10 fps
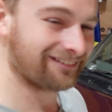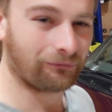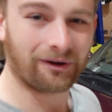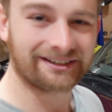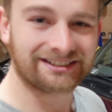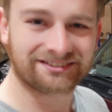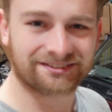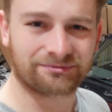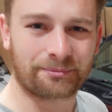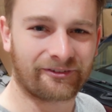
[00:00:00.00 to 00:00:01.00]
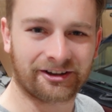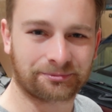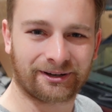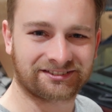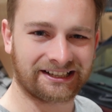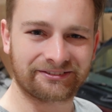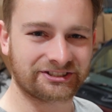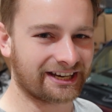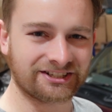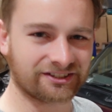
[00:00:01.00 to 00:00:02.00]
why does the first person ever
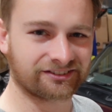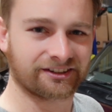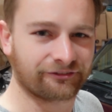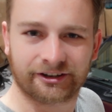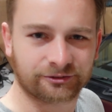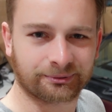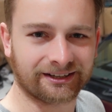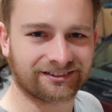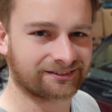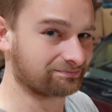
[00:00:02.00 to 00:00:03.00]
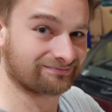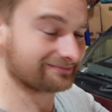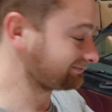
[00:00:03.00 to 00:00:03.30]
change this in the first place?